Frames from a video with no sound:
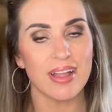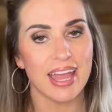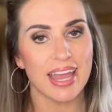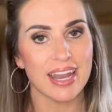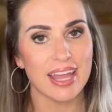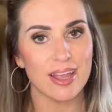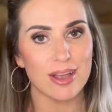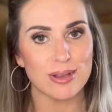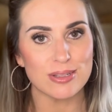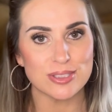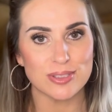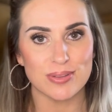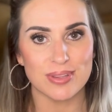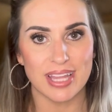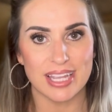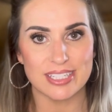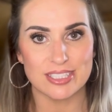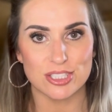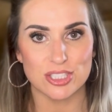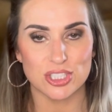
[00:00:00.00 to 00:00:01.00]
and I also
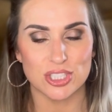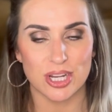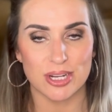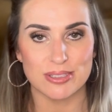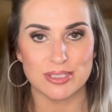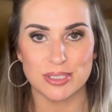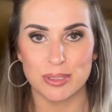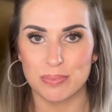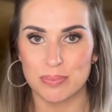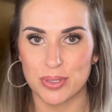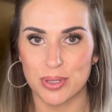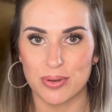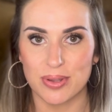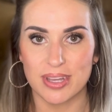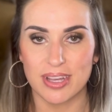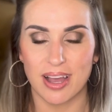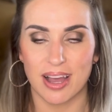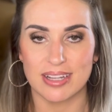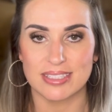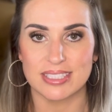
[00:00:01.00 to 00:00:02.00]
like to share some beauty
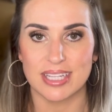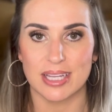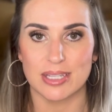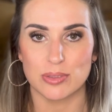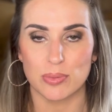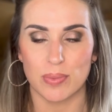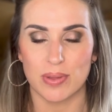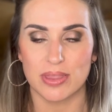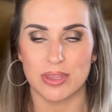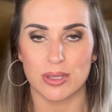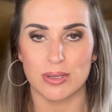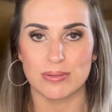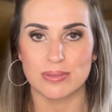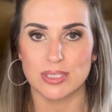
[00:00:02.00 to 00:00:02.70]
content with you.